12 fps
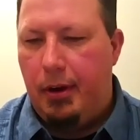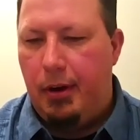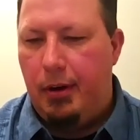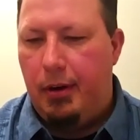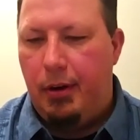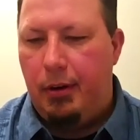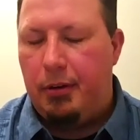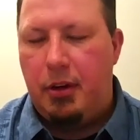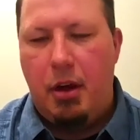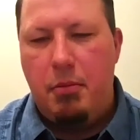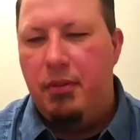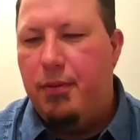are
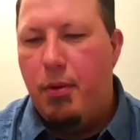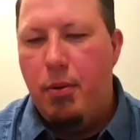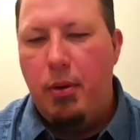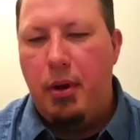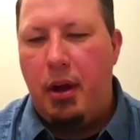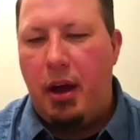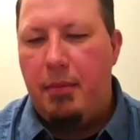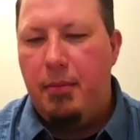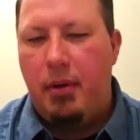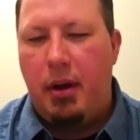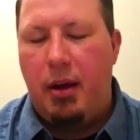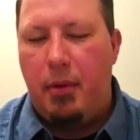coming forward.
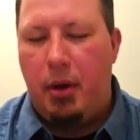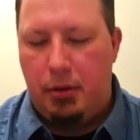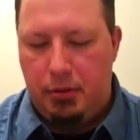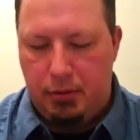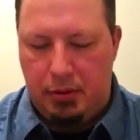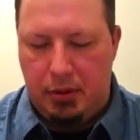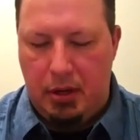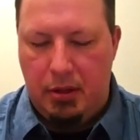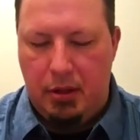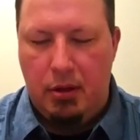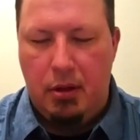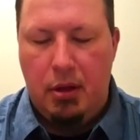I'm also seeing
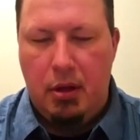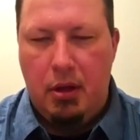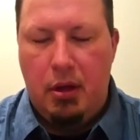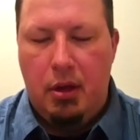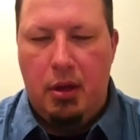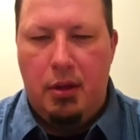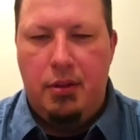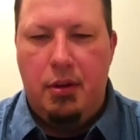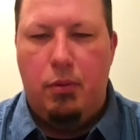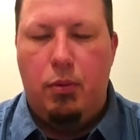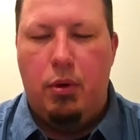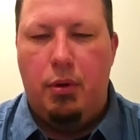
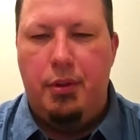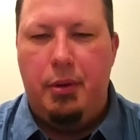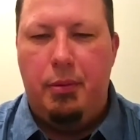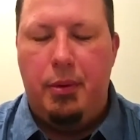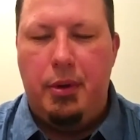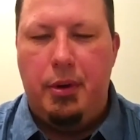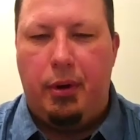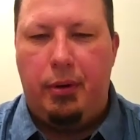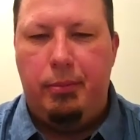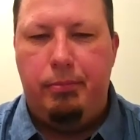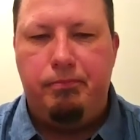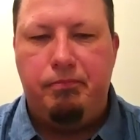the world that we're